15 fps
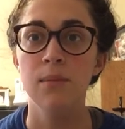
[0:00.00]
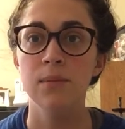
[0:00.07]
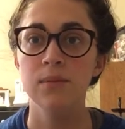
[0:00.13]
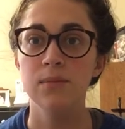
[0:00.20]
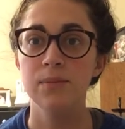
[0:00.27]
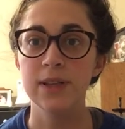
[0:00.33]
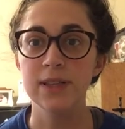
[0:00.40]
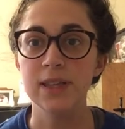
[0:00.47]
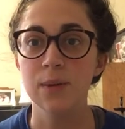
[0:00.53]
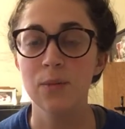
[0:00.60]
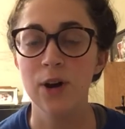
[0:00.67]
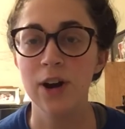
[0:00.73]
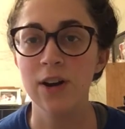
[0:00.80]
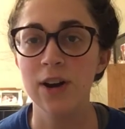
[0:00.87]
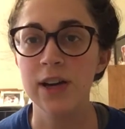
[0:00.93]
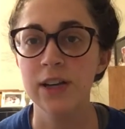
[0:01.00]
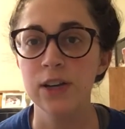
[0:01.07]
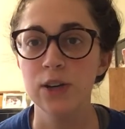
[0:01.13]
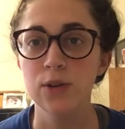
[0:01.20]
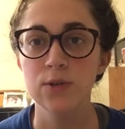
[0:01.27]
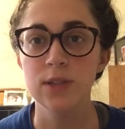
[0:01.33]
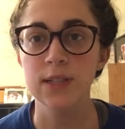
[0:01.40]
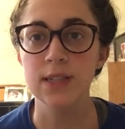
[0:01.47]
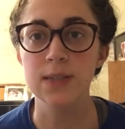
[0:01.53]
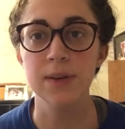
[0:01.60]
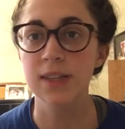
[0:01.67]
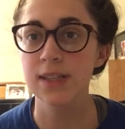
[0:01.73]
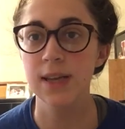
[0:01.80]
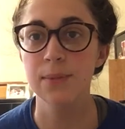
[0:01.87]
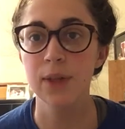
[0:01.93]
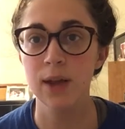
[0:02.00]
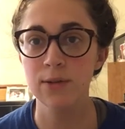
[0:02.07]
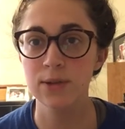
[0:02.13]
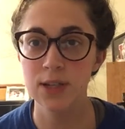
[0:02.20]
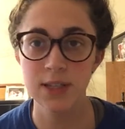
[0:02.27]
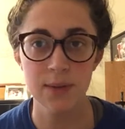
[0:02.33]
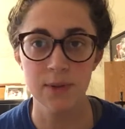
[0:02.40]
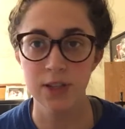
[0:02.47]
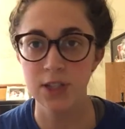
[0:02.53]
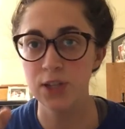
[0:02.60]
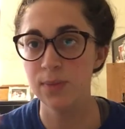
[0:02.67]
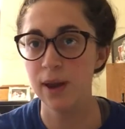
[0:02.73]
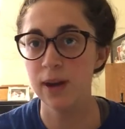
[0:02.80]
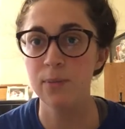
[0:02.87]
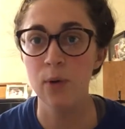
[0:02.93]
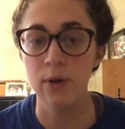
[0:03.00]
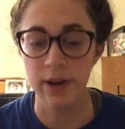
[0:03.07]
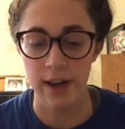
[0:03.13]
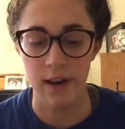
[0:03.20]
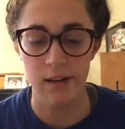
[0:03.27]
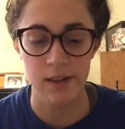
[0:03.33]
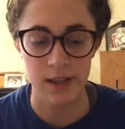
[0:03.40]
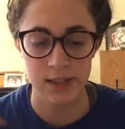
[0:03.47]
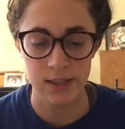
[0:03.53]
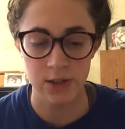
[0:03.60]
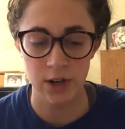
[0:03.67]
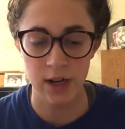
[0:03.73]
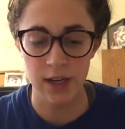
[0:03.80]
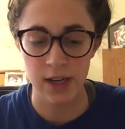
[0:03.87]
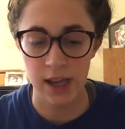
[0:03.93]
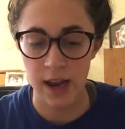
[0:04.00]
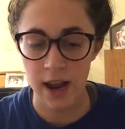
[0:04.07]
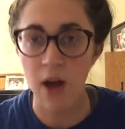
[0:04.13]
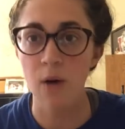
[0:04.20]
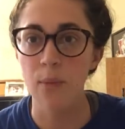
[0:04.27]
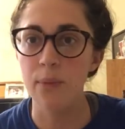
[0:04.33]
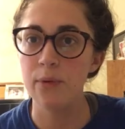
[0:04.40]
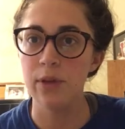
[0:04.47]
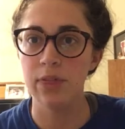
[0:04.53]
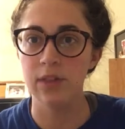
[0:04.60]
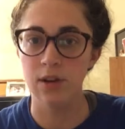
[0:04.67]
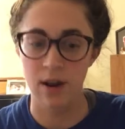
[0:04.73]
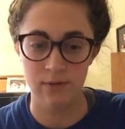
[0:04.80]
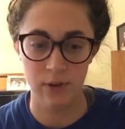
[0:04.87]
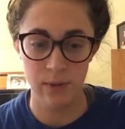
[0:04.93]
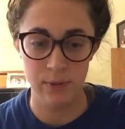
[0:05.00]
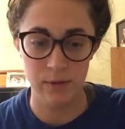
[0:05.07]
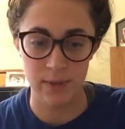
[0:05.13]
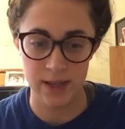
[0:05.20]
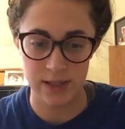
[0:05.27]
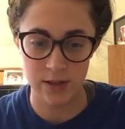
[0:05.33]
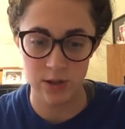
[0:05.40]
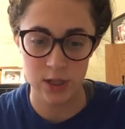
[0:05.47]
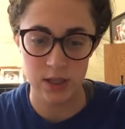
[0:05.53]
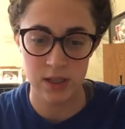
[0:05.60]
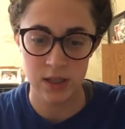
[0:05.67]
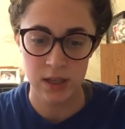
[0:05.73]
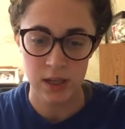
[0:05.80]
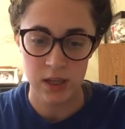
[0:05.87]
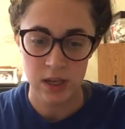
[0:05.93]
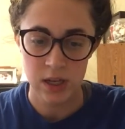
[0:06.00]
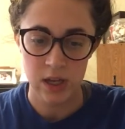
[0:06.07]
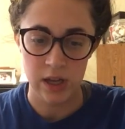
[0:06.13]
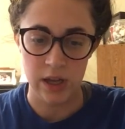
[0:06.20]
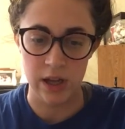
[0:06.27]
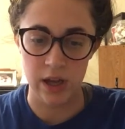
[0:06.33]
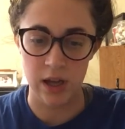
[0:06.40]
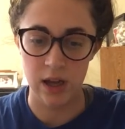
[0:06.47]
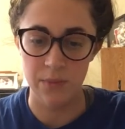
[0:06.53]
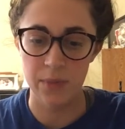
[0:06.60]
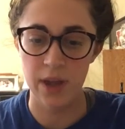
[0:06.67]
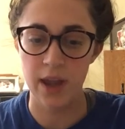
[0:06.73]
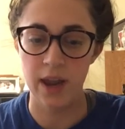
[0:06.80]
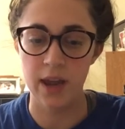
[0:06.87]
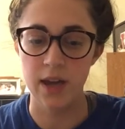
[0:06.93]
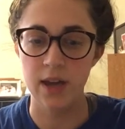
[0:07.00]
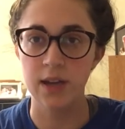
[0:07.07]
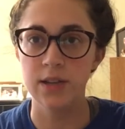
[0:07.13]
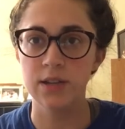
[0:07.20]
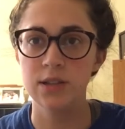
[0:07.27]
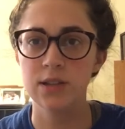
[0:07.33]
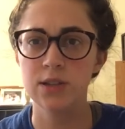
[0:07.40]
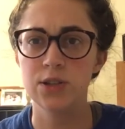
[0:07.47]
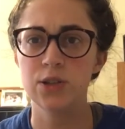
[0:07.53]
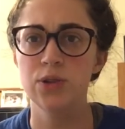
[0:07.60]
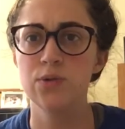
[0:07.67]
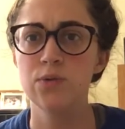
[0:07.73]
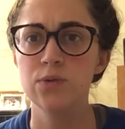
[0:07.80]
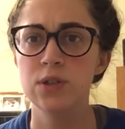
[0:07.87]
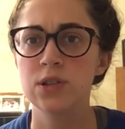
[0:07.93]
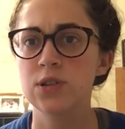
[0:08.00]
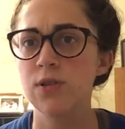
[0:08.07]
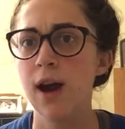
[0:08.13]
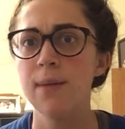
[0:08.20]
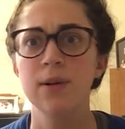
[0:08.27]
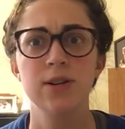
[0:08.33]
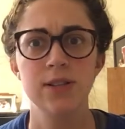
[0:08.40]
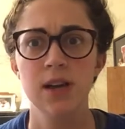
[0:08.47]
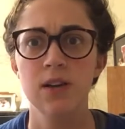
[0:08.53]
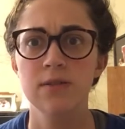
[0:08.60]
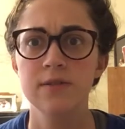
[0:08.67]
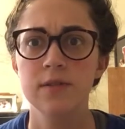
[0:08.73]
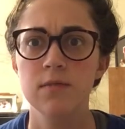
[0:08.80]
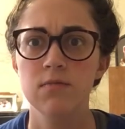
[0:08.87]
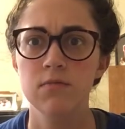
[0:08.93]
been somewhere and you didn't speak the same language as someone, so you might have pointed. That's trying to get help with nonverbal messages. And to describe ourselves.